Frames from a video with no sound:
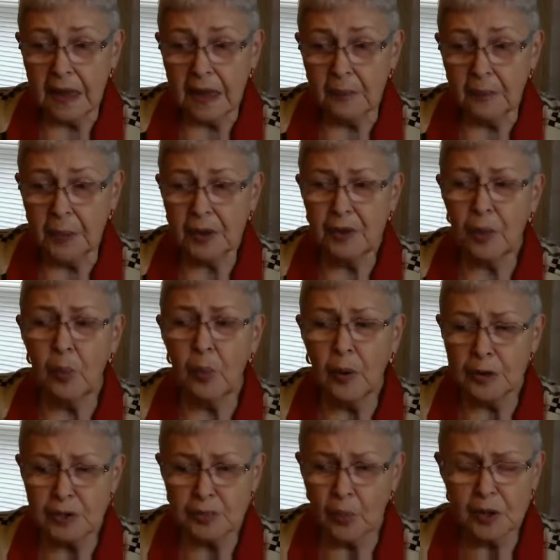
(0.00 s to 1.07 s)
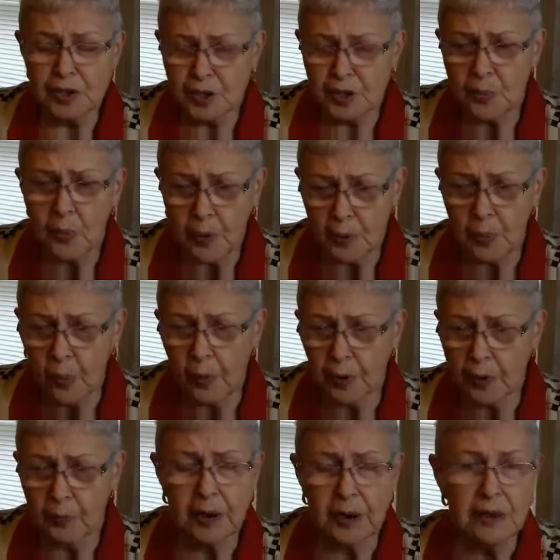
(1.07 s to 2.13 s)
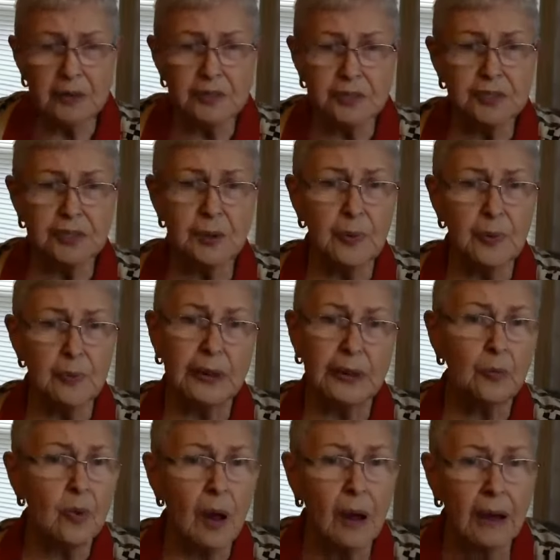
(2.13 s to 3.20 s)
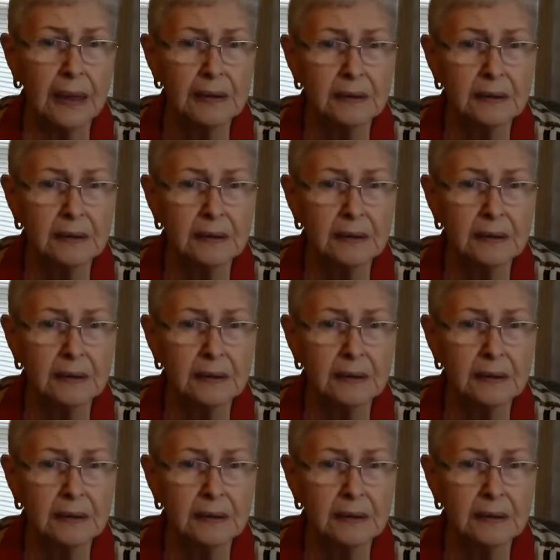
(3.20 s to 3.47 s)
but which is more important, relationship or being right?